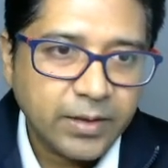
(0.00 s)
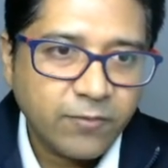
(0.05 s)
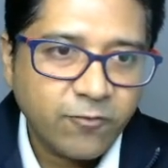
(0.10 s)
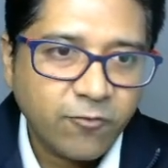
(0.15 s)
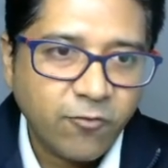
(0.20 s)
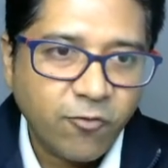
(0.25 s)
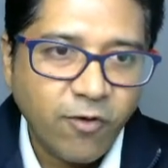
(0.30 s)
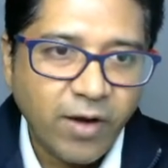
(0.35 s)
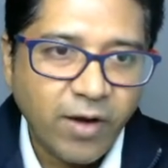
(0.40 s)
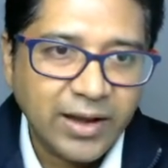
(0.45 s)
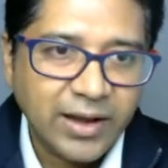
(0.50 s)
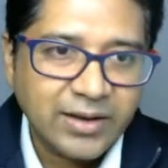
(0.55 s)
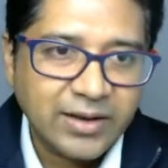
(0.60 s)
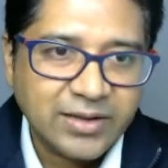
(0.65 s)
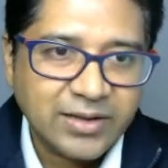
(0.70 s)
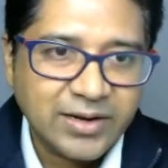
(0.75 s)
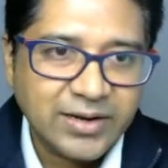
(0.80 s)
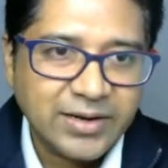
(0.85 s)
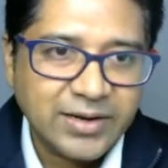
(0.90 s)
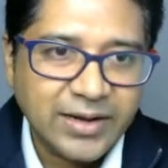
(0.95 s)
file
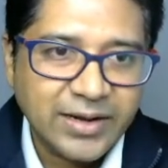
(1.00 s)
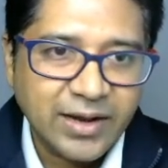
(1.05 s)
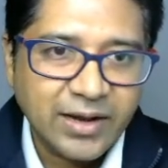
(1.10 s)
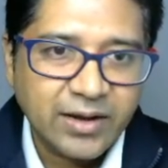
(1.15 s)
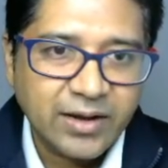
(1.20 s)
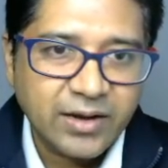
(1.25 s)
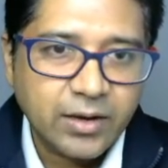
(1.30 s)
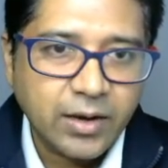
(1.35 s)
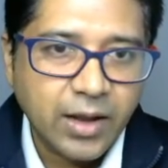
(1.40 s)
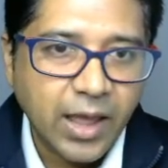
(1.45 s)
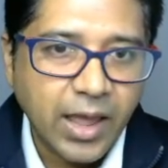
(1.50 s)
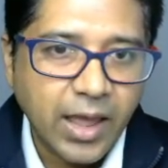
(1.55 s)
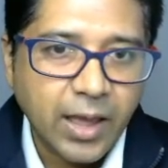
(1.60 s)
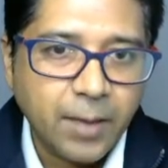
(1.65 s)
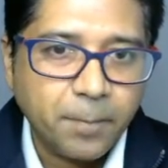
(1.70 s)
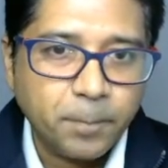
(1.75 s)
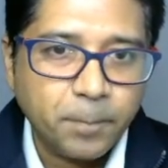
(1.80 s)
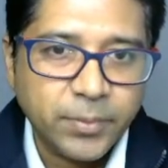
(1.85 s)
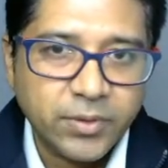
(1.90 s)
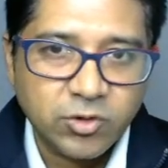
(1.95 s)
content
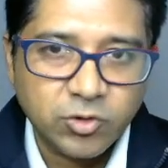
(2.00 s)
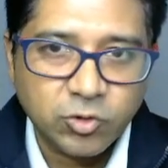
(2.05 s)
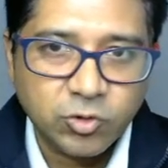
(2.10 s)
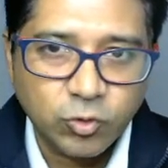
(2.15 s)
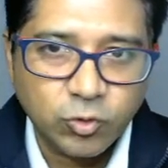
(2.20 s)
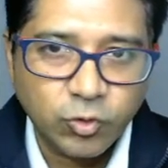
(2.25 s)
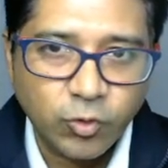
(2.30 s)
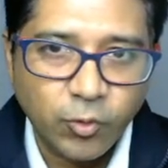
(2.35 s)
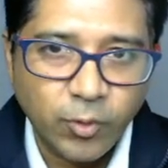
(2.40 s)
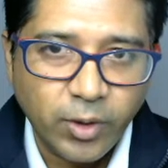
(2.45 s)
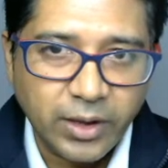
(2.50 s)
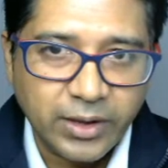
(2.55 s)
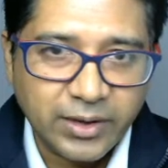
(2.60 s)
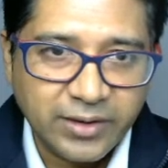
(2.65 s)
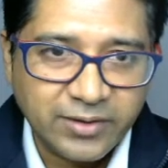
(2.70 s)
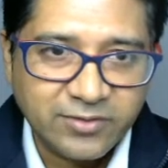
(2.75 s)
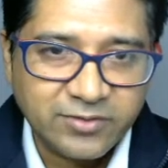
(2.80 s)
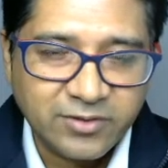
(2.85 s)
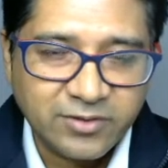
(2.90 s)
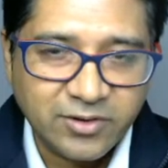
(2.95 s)
appear good way,
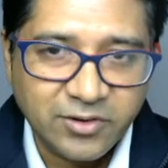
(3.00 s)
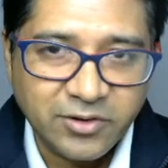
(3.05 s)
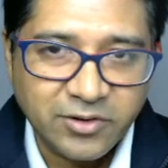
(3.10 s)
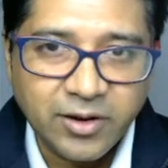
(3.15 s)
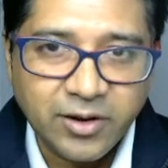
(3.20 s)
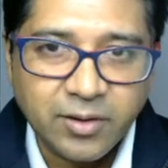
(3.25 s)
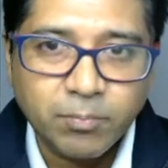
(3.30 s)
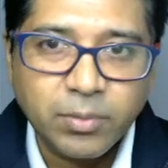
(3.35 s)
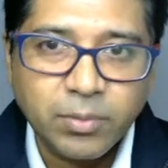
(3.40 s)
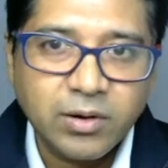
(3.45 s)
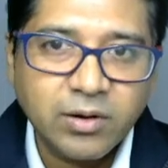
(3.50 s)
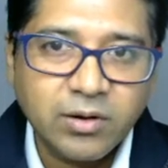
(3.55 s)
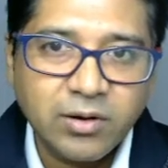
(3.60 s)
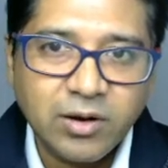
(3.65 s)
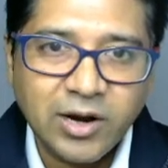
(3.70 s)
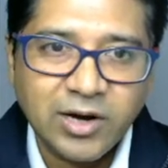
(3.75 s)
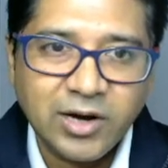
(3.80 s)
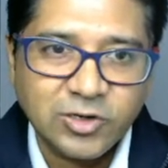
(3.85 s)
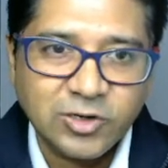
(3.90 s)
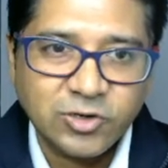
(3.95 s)
it's a readable
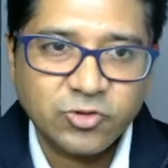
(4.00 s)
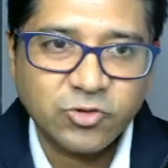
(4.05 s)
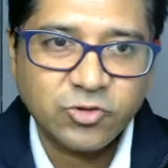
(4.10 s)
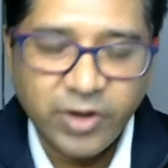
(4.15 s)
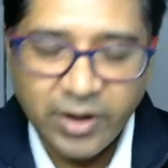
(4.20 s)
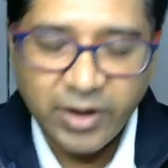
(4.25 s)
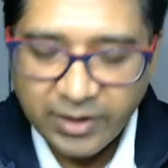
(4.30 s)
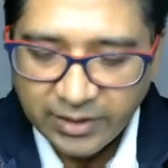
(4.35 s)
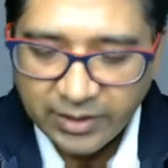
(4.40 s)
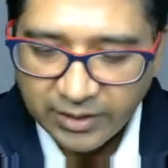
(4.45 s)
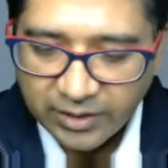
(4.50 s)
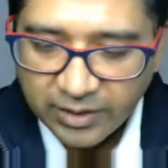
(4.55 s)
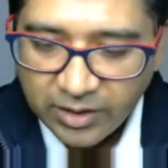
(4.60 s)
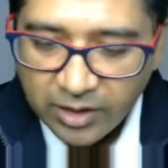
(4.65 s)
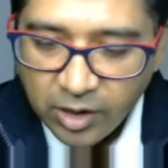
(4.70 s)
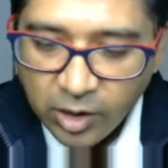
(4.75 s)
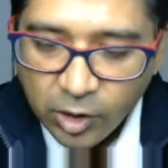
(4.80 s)
understanding.